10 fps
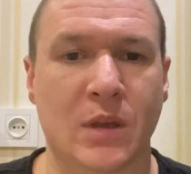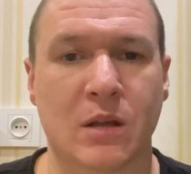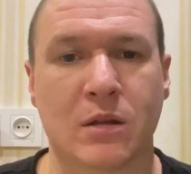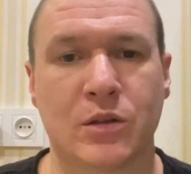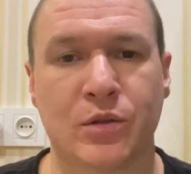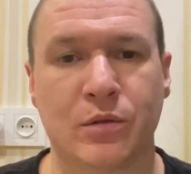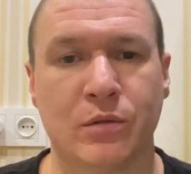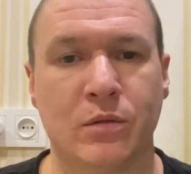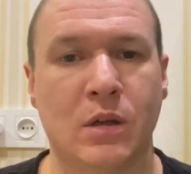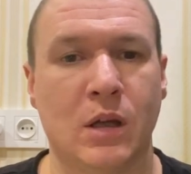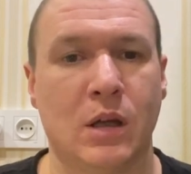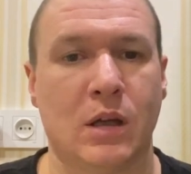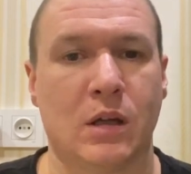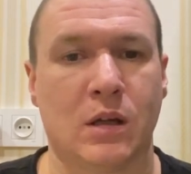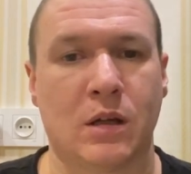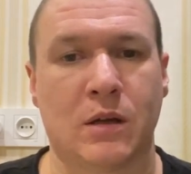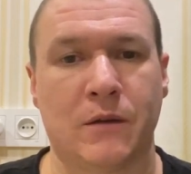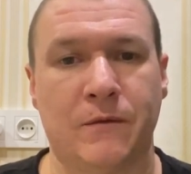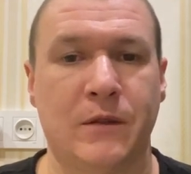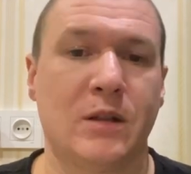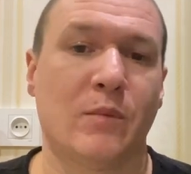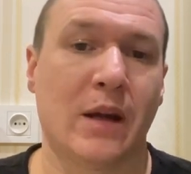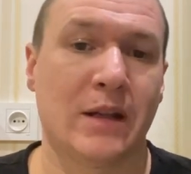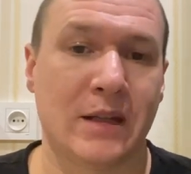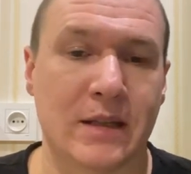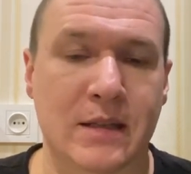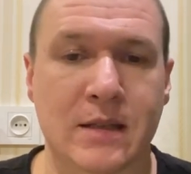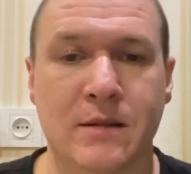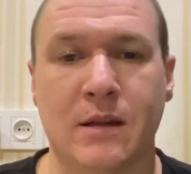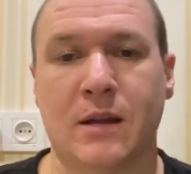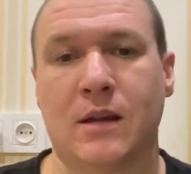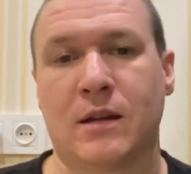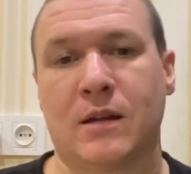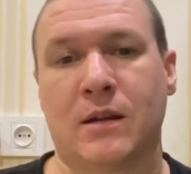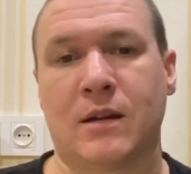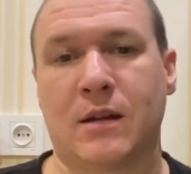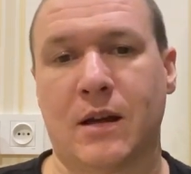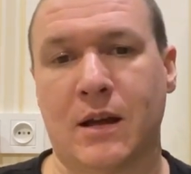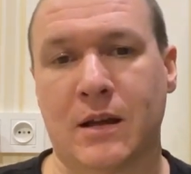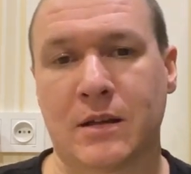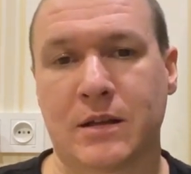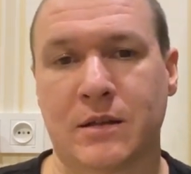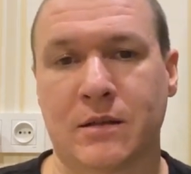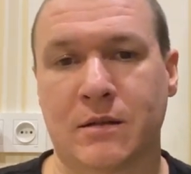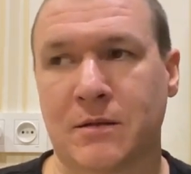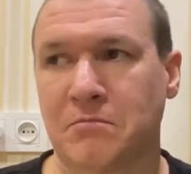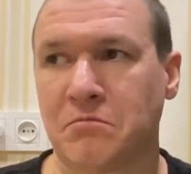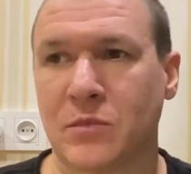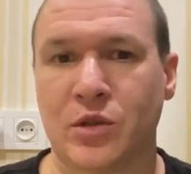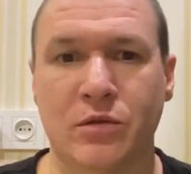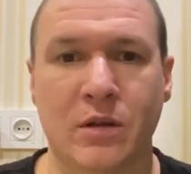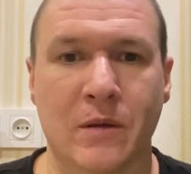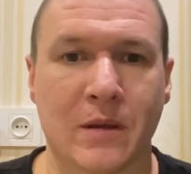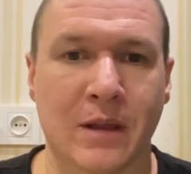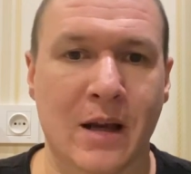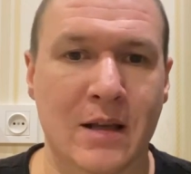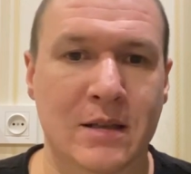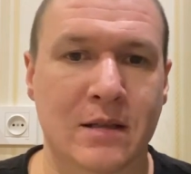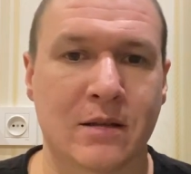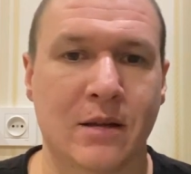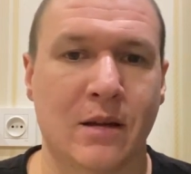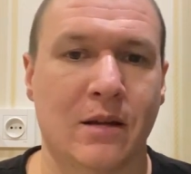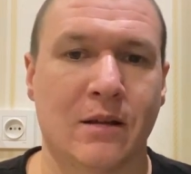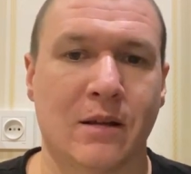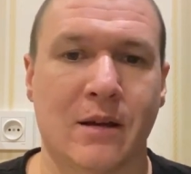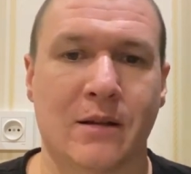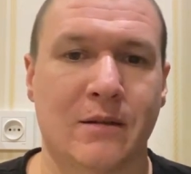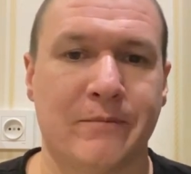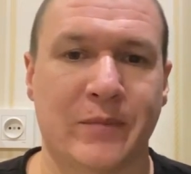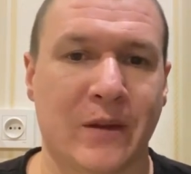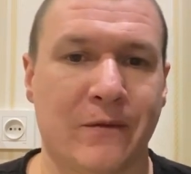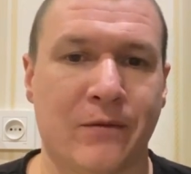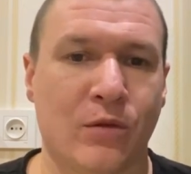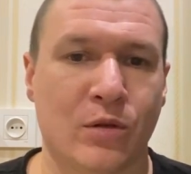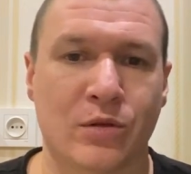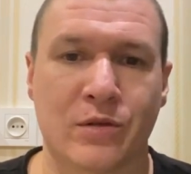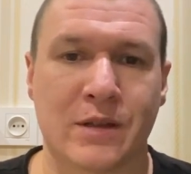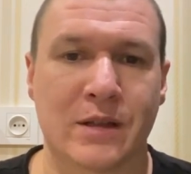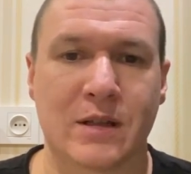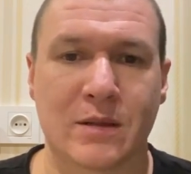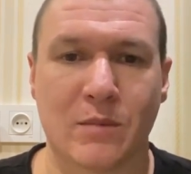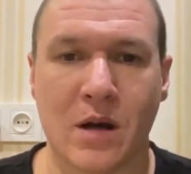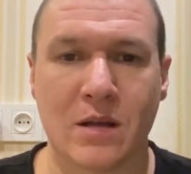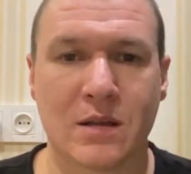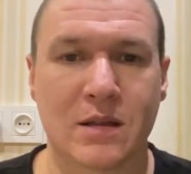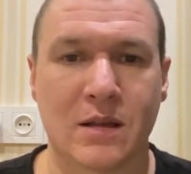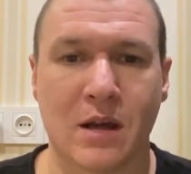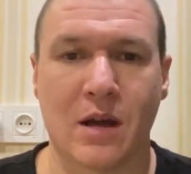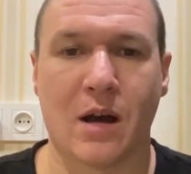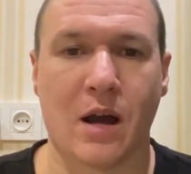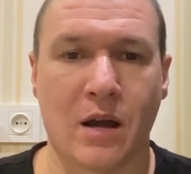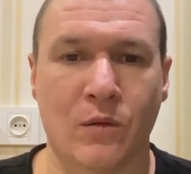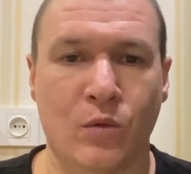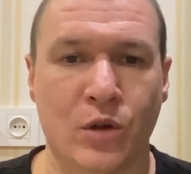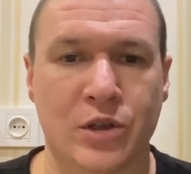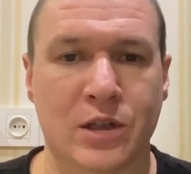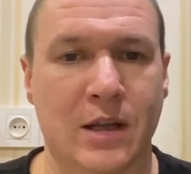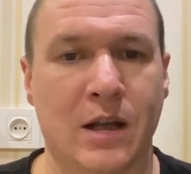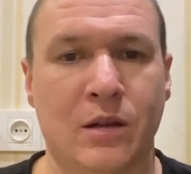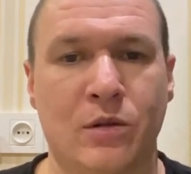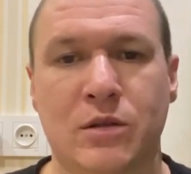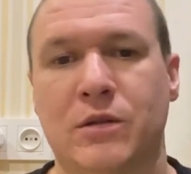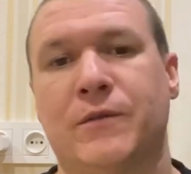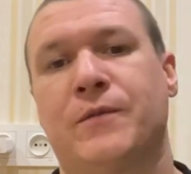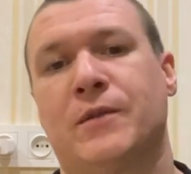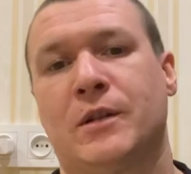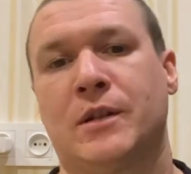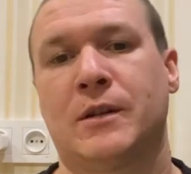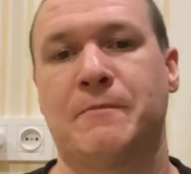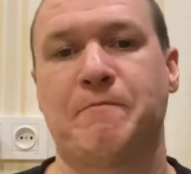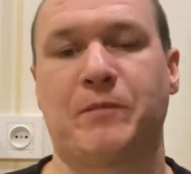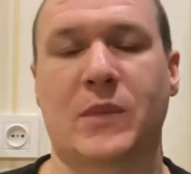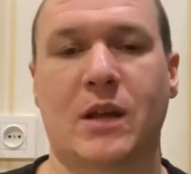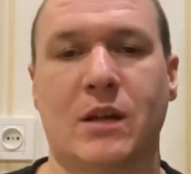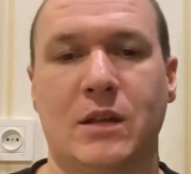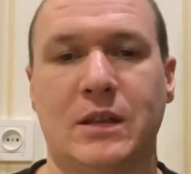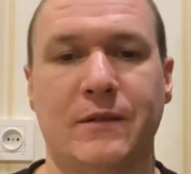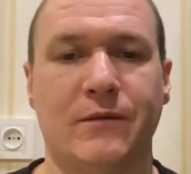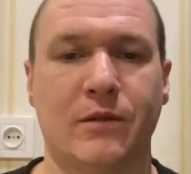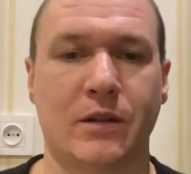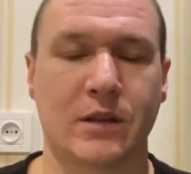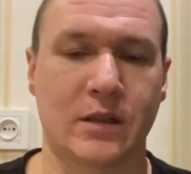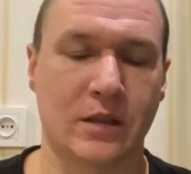to fit my needs. And during the last like 4 to 6 months, I watched a lot of different